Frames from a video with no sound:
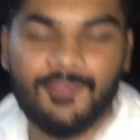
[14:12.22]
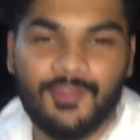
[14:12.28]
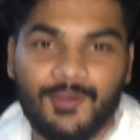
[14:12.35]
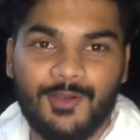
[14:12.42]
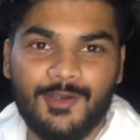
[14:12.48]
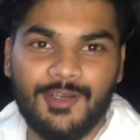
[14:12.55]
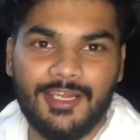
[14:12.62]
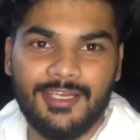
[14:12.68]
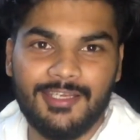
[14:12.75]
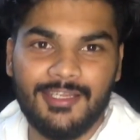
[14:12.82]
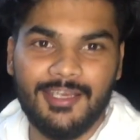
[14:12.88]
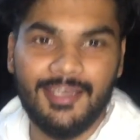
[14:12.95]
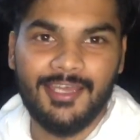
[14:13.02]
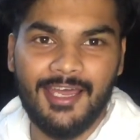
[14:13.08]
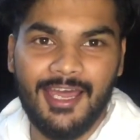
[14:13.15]
Alright,
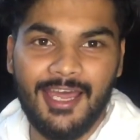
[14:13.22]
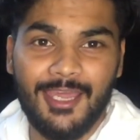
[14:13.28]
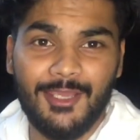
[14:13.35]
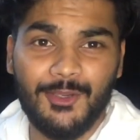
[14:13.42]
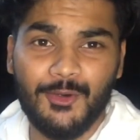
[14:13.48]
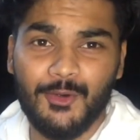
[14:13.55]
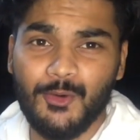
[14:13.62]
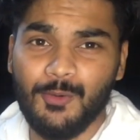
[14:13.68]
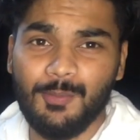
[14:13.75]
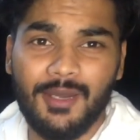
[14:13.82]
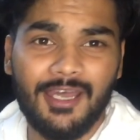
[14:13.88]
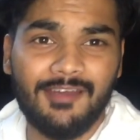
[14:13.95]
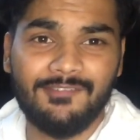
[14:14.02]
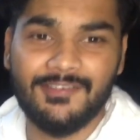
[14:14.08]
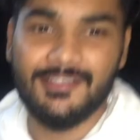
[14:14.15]
I hope I haven't